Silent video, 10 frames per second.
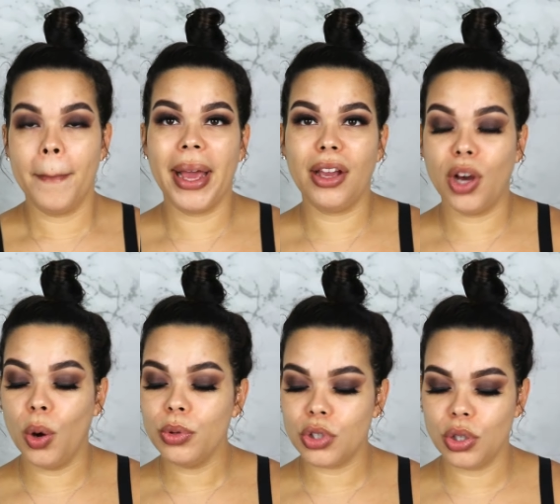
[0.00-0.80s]
my
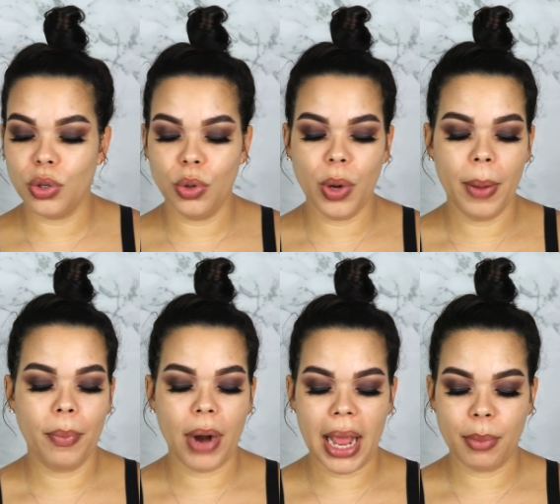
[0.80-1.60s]
go-to
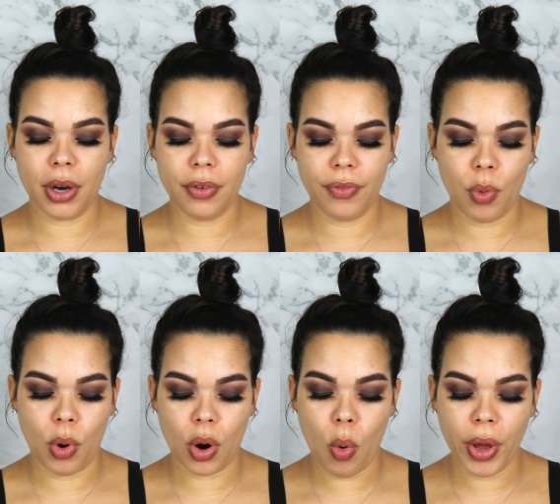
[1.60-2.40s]
primer
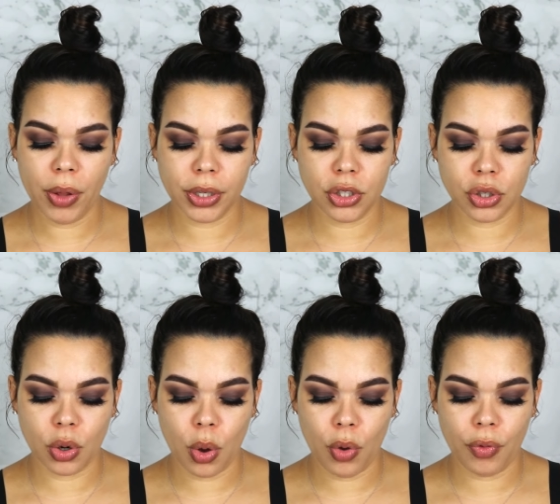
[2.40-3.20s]
for oil
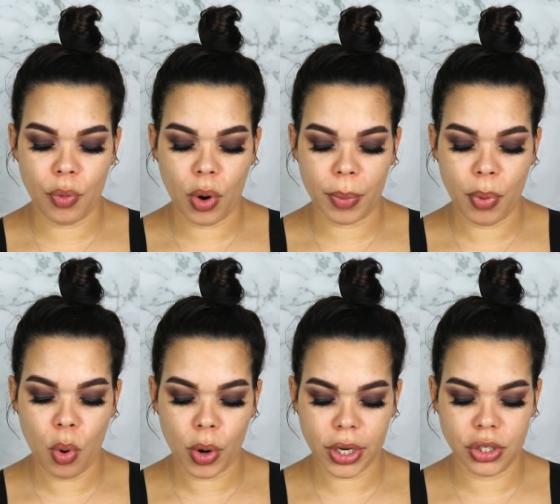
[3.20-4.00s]
control, for
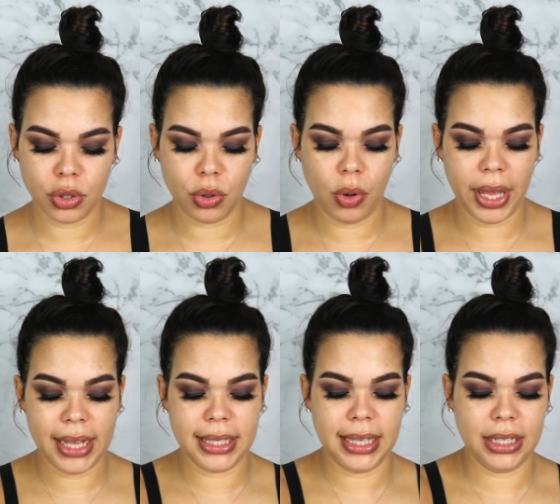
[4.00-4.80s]
pore control
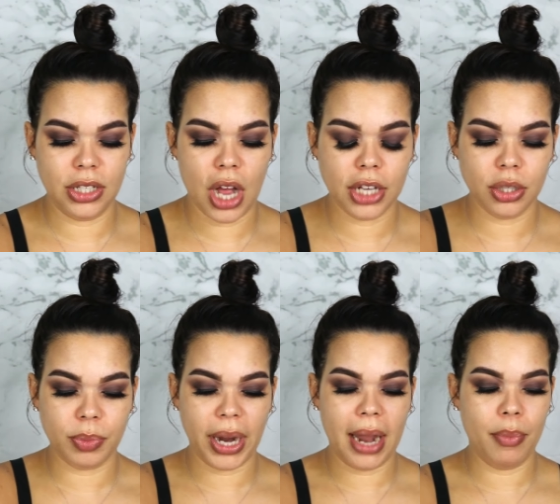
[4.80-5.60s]
is this Dr.
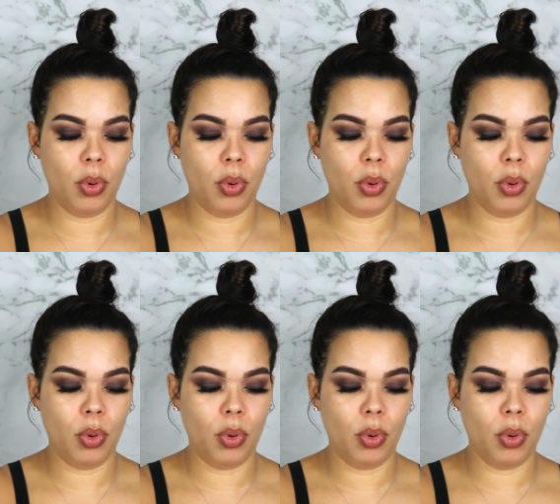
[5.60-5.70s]
Brandt